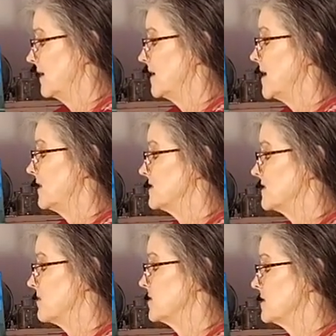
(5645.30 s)
Nellie's
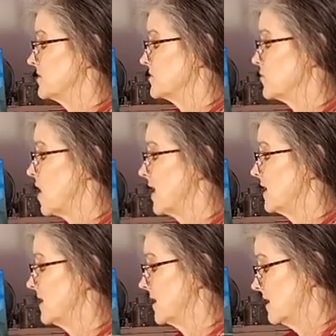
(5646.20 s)
upstairs
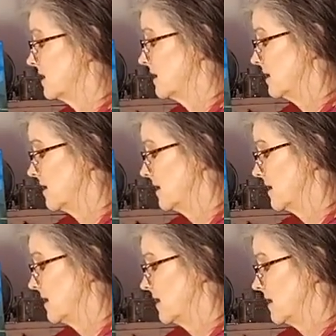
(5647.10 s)
whining again.
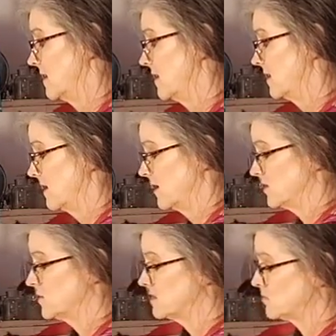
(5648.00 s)

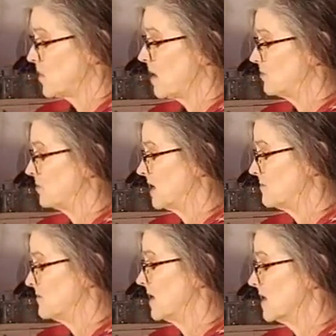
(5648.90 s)
She's probably
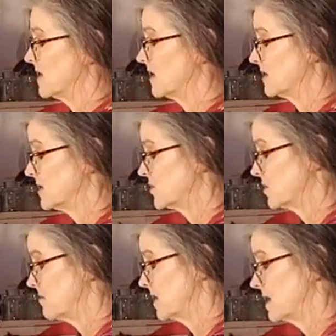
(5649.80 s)
getting
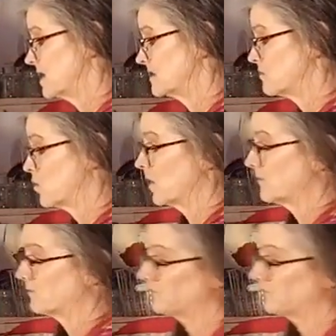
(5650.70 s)
attention but needs more.